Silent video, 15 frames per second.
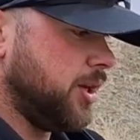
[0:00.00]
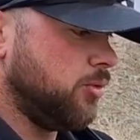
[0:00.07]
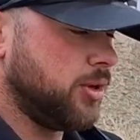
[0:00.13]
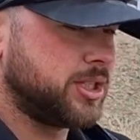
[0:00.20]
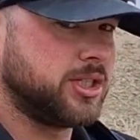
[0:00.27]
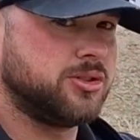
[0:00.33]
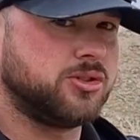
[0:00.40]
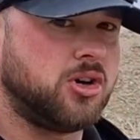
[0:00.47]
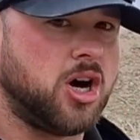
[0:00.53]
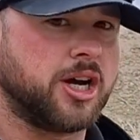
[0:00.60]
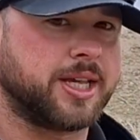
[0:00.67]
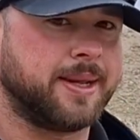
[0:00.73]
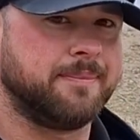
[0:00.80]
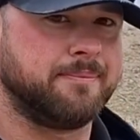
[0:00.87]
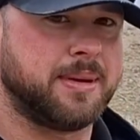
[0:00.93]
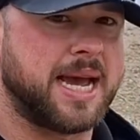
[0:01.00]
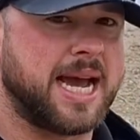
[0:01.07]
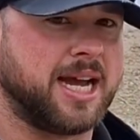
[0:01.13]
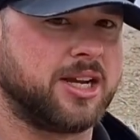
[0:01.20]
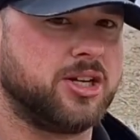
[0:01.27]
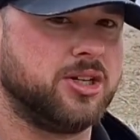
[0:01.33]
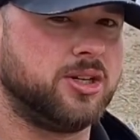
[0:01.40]
it wasn't locking
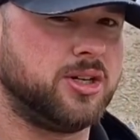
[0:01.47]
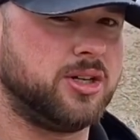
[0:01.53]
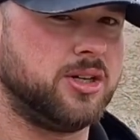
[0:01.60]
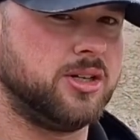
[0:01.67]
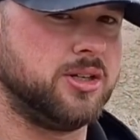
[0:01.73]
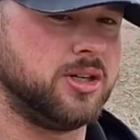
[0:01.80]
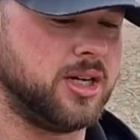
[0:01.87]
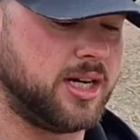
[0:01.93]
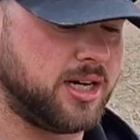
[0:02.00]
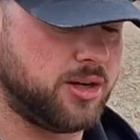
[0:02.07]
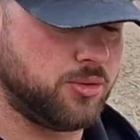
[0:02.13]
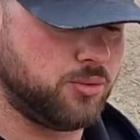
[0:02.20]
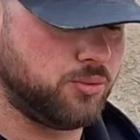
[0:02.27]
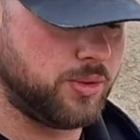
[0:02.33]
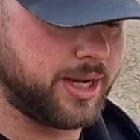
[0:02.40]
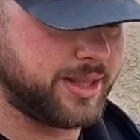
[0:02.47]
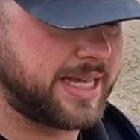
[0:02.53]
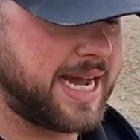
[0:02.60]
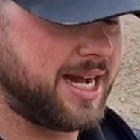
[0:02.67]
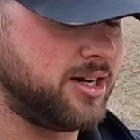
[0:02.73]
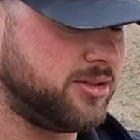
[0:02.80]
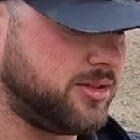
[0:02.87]
back when
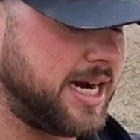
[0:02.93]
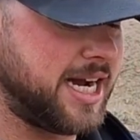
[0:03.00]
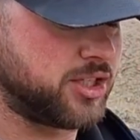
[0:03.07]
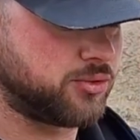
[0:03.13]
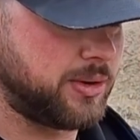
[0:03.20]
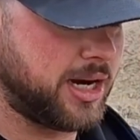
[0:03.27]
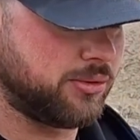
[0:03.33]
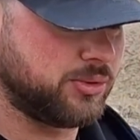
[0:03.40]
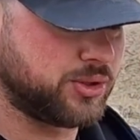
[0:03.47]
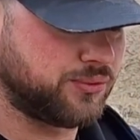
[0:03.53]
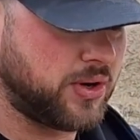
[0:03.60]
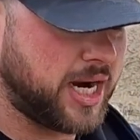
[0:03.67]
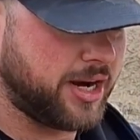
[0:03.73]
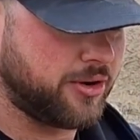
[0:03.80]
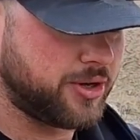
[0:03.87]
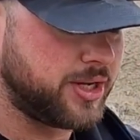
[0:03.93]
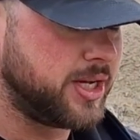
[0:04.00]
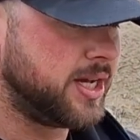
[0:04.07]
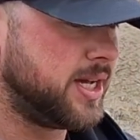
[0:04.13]
that last round was fired.